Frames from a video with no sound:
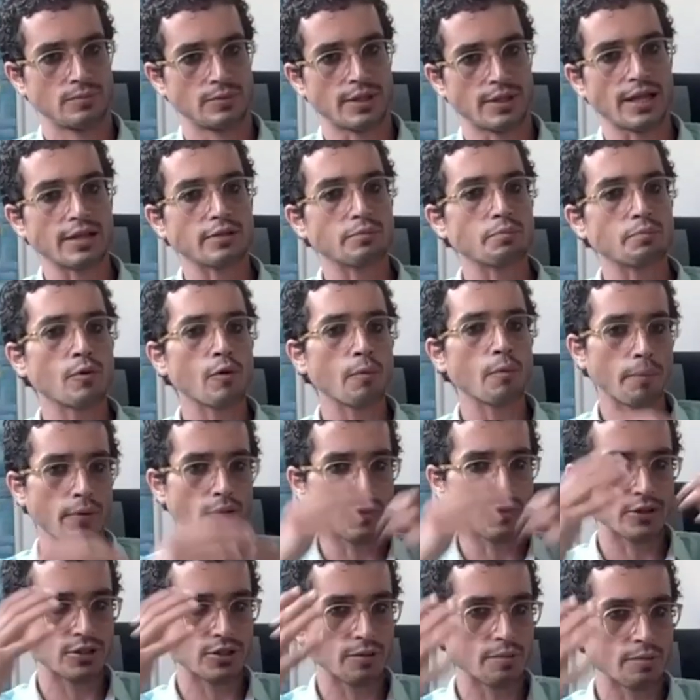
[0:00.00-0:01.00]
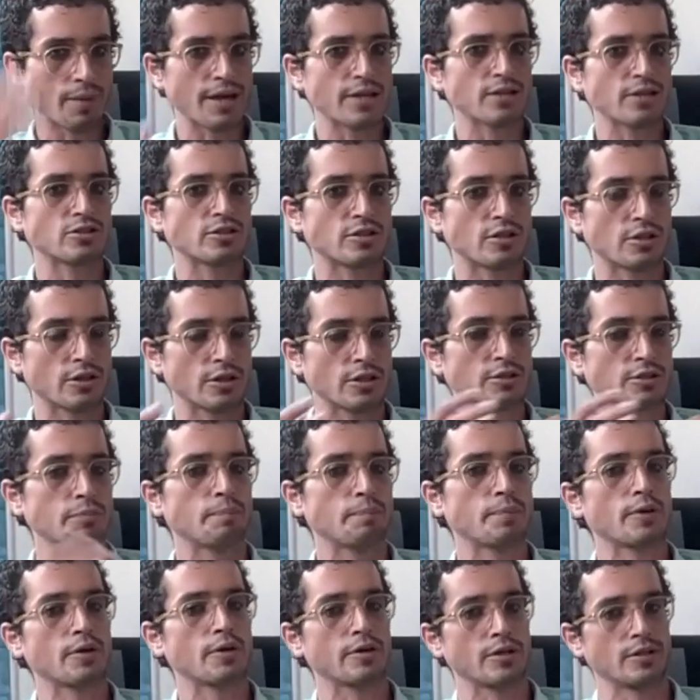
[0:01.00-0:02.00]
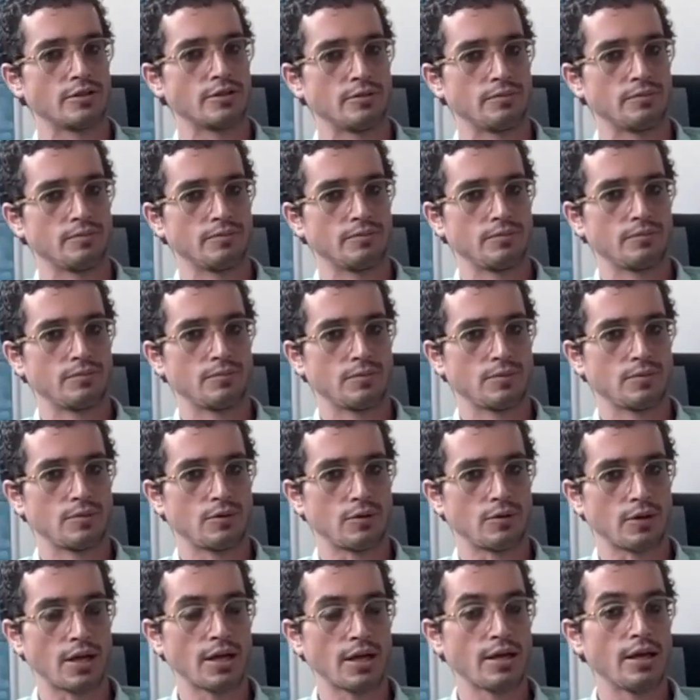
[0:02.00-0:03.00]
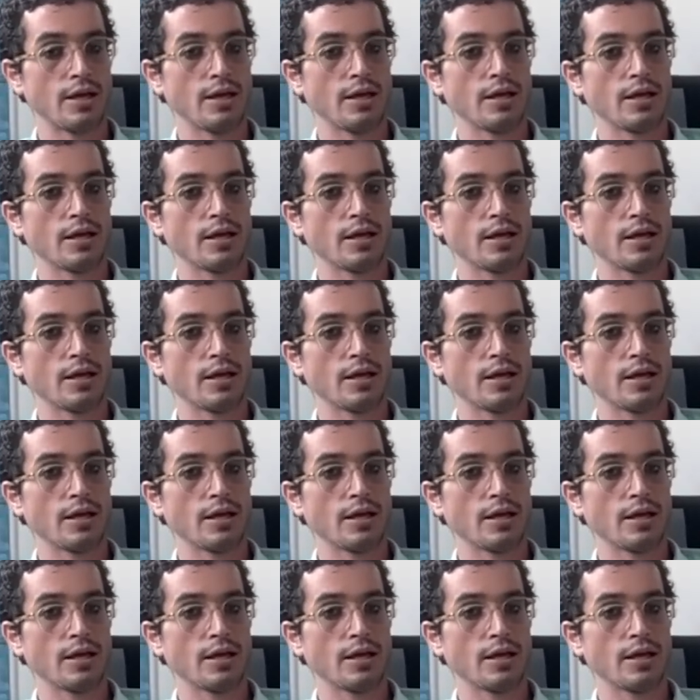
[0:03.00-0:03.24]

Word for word: That moon period in my third period. Okay,